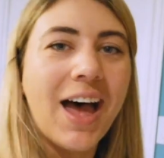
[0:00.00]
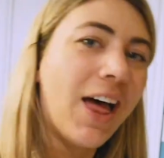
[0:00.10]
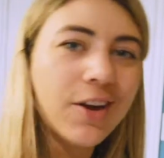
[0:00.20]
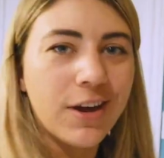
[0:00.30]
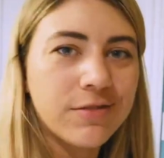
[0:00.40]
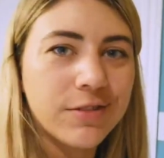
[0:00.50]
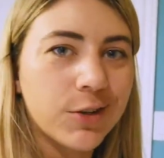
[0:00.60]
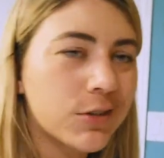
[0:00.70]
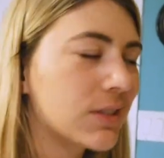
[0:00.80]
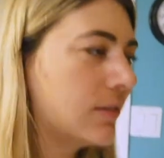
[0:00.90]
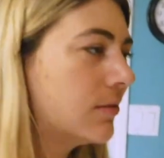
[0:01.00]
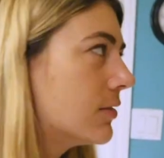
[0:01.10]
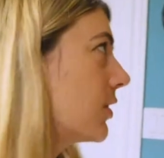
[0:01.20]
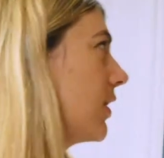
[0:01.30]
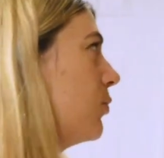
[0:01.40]
Alright folks,
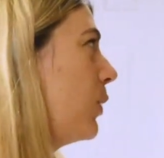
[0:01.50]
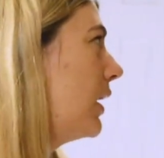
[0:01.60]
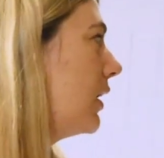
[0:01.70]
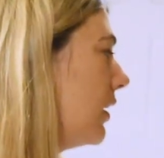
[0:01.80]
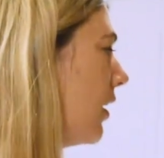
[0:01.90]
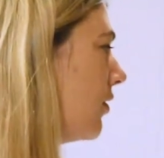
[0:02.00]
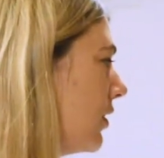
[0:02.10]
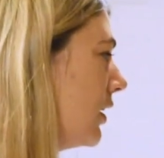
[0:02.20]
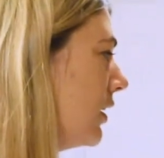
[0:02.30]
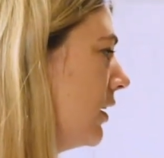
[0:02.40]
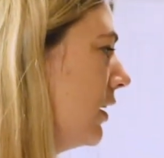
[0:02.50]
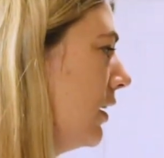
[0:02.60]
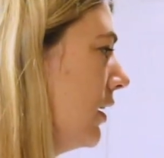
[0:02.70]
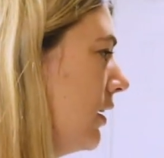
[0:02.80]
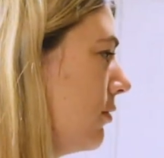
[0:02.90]
so they've been in the oven
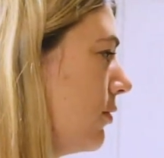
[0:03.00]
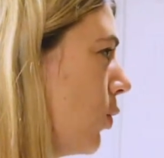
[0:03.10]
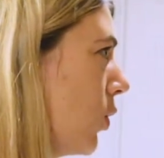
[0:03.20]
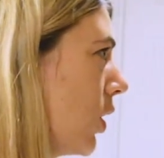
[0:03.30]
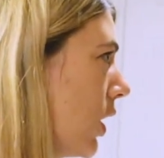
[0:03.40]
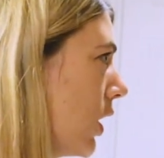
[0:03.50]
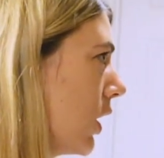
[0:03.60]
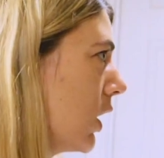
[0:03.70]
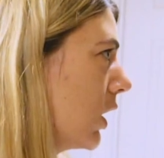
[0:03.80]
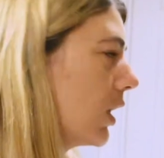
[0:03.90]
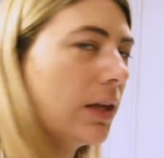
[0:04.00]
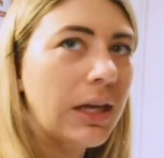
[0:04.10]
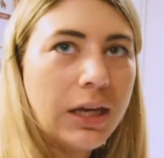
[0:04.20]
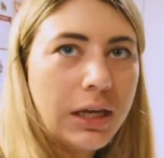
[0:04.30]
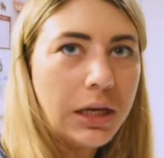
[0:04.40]
for
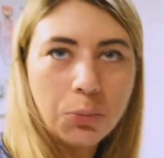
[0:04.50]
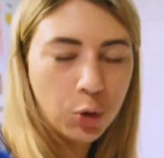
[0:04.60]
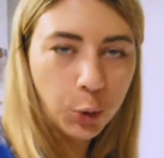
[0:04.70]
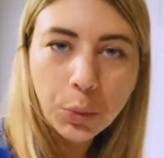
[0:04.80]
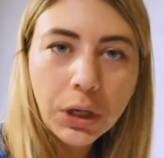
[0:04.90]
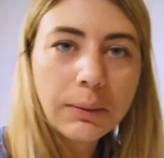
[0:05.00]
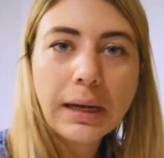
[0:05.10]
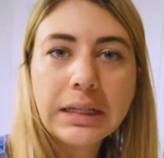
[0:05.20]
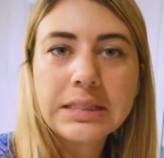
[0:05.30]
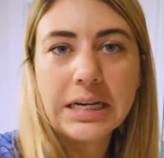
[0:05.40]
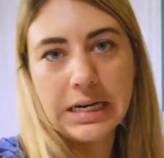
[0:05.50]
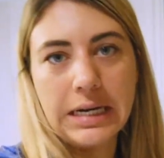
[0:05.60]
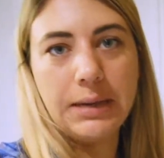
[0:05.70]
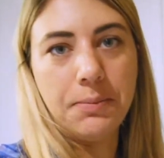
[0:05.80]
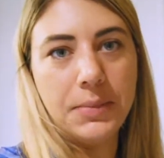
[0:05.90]
the appropriate amount of
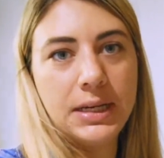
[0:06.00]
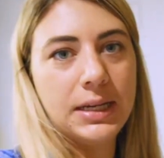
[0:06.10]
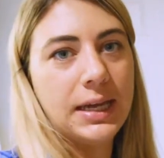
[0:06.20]
time,